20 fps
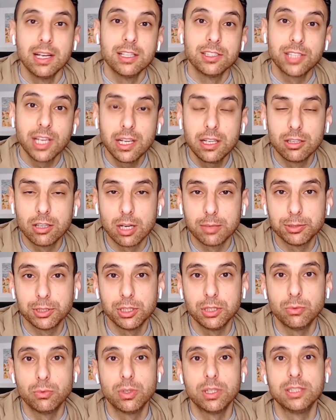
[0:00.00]
Second
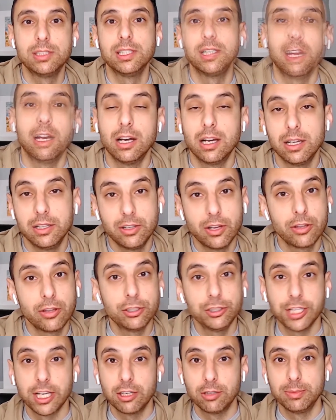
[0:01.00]
option was
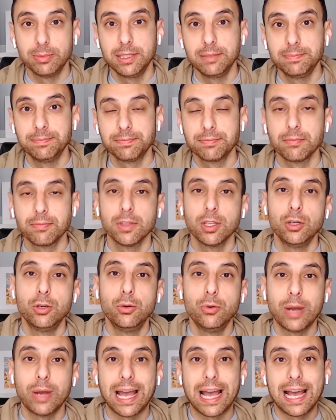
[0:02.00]
another gentleman
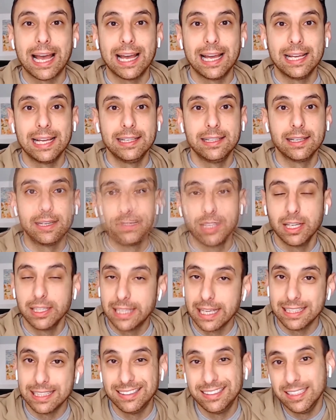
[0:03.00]
who had,
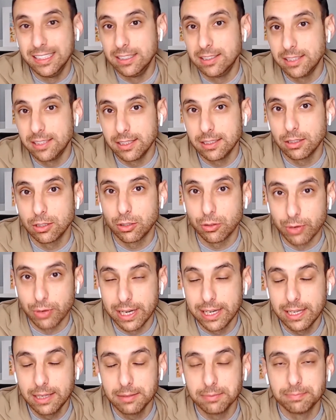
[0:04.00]
again, decent
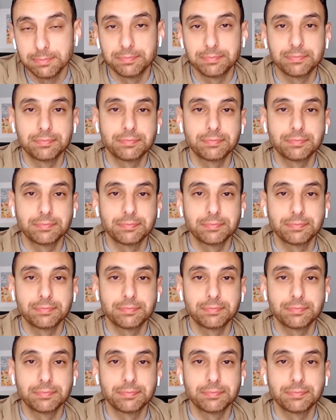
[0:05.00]
credit,